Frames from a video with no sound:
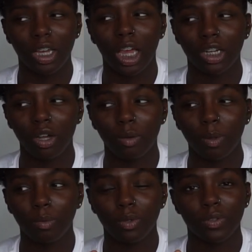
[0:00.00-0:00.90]
I kind of
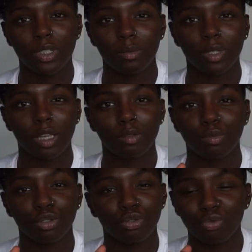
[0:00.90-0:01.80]
call my boyfriend
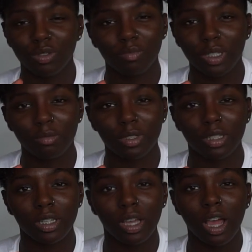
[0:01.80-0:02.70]
sometimes my shweet
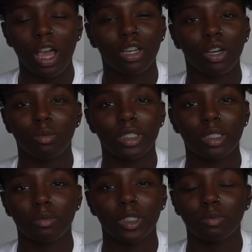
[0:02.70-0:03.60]
baby. I call
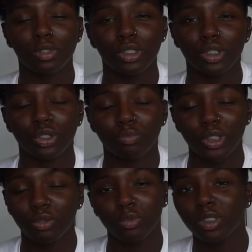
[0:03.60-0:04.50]
my siblings they're
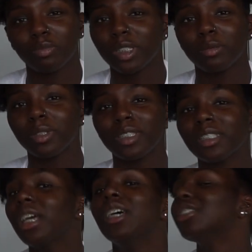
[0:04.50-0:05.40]
my shweet
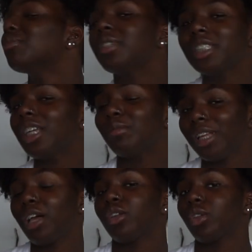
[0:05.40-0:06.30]
babies. So please
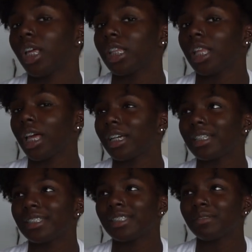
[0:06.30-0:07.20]
tell me how you like
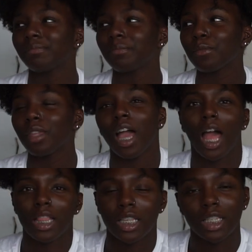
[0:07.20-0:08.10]
that, because
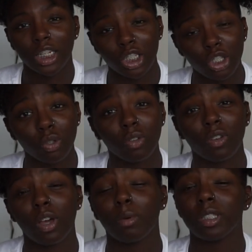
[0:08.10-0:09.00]
I think it's kind of
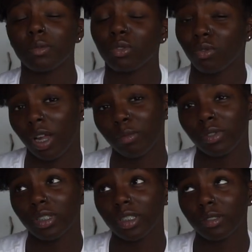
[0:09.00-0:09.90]
cute if I call my
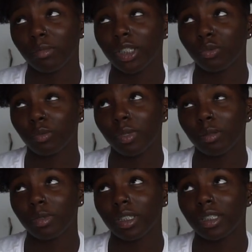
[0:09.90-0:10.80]
subscribers my
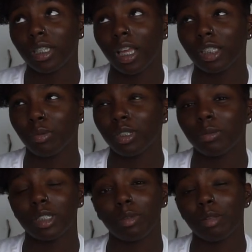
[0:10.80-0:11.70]
shweet babies,
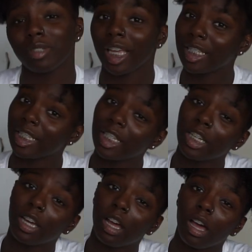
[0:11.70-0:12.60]
especially because my name's Aunt
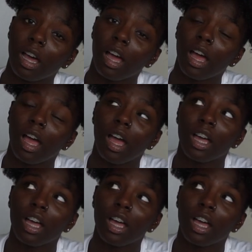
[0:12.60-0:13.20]
Ika.